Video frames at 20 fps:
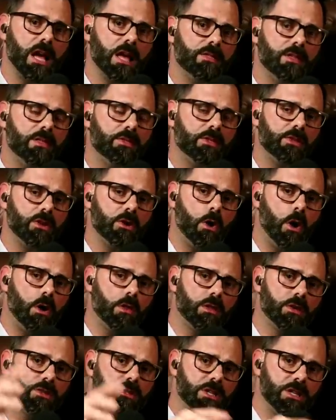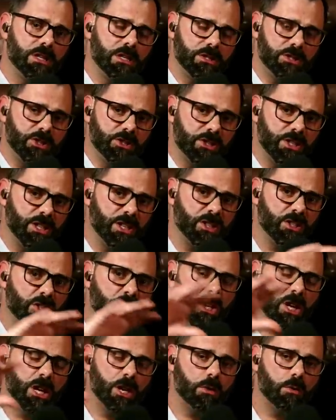And then theology, just in a
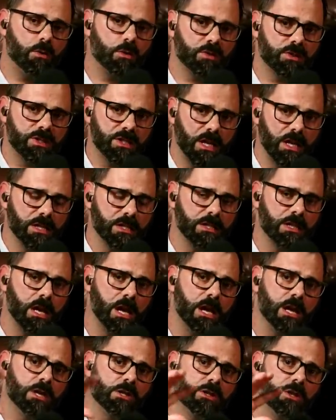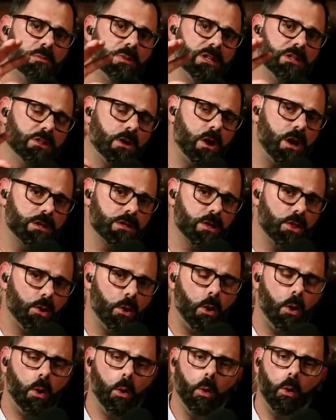general sense, should be taught to the
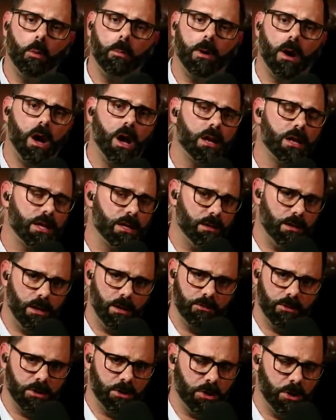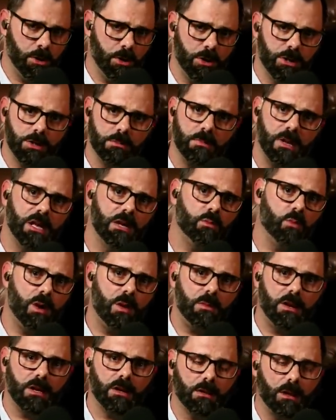whole body of the church, men and
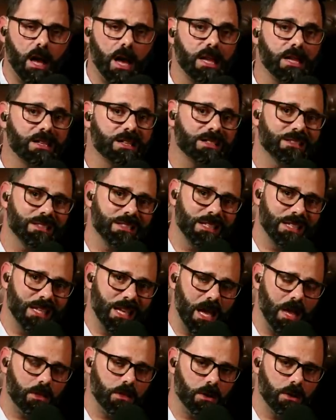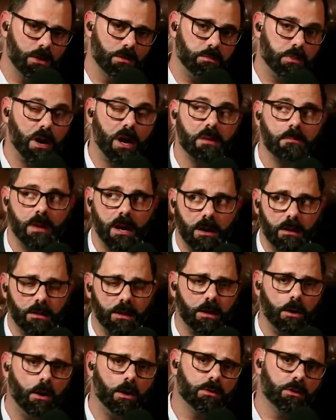women alike, together,
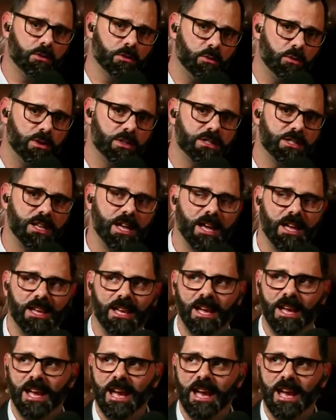primarily on the Lord's Day.